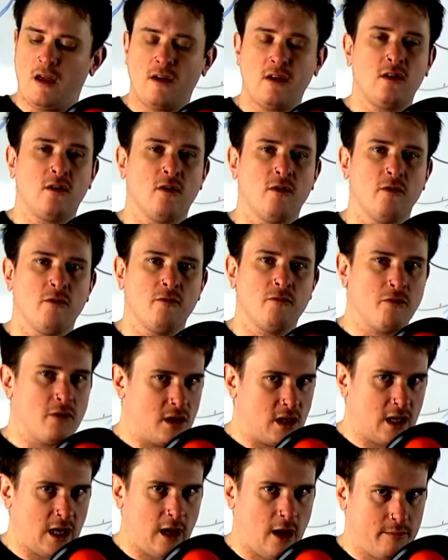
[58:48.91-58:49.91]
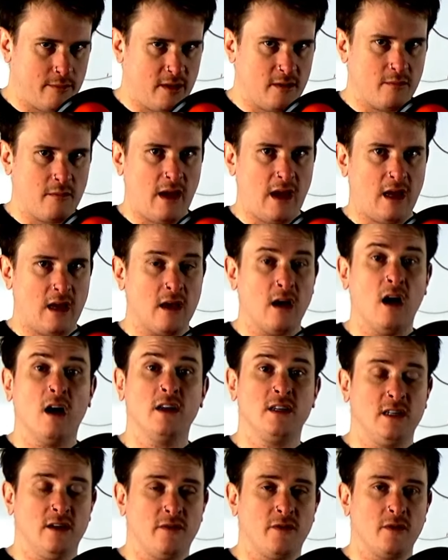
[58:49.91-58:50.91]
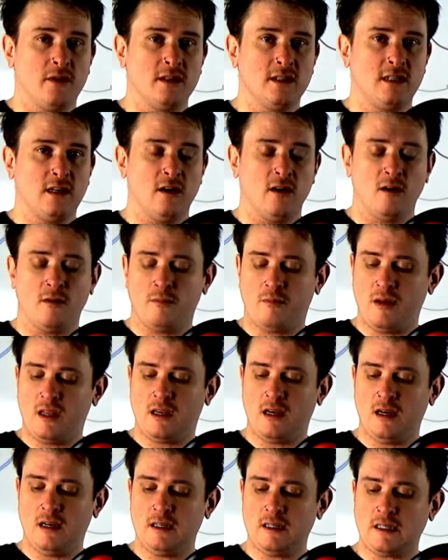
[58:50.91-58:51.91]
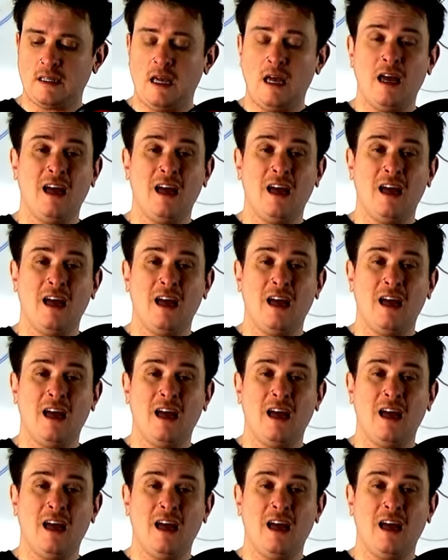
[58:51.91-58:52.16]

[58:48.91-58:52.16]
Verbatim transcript: You're really helping make a difference here, because